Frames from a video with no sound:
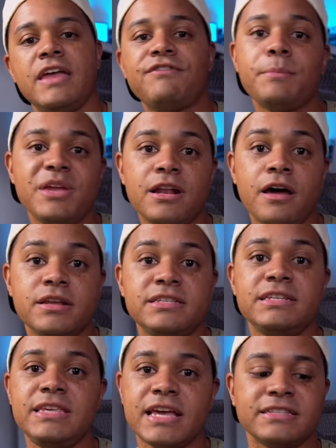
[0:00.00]
If I'm being
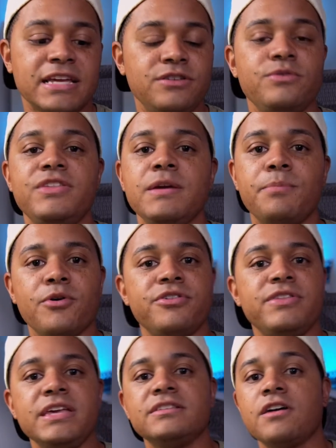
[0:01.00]
honest, yes, I do think both
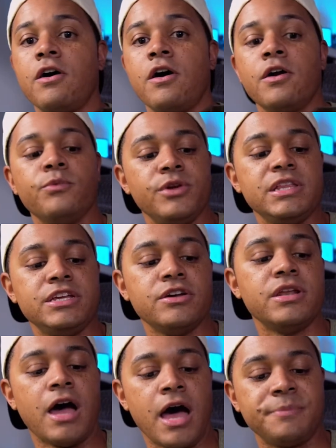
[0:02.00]
of these are really
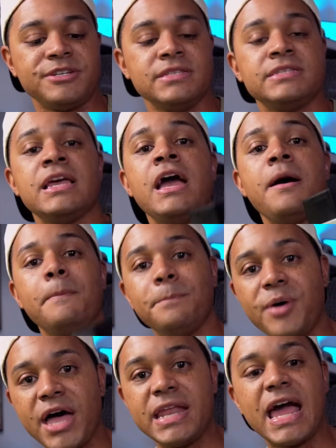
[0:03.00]
good options,
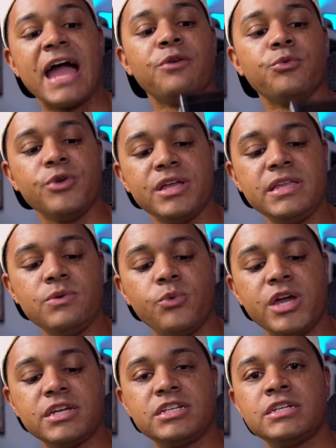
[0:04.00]
but I really
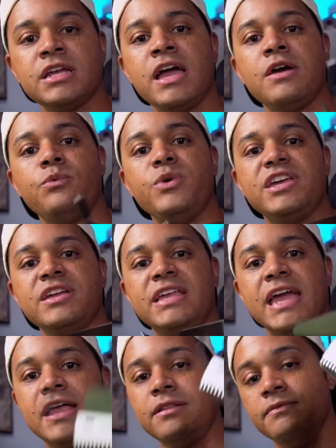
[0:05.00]
wish we could
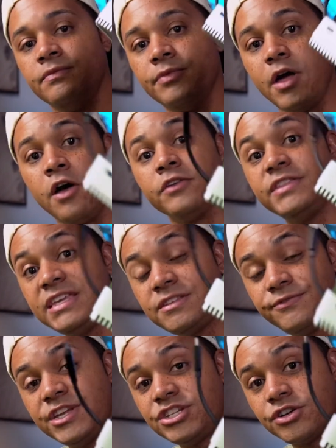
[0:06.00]
get all of these
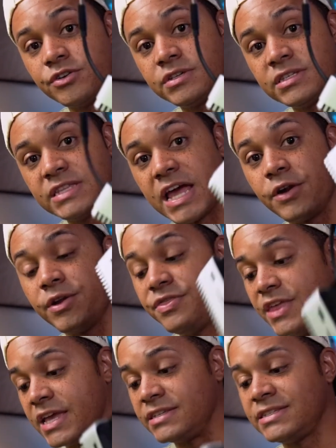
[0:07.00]
features that are in
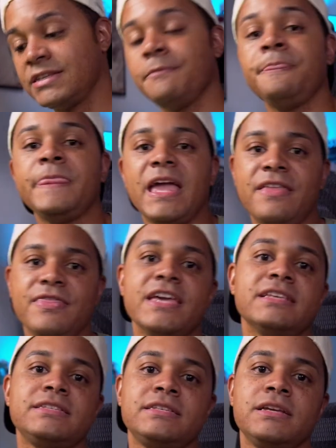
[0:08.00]
this
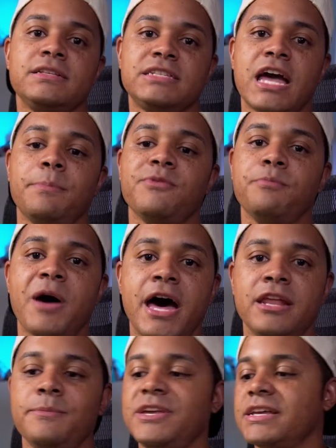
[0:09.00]
type of
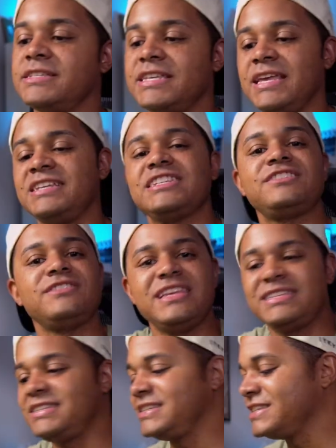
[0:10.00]
body, because it's
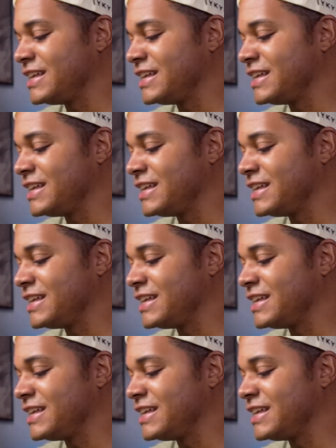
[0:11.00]
just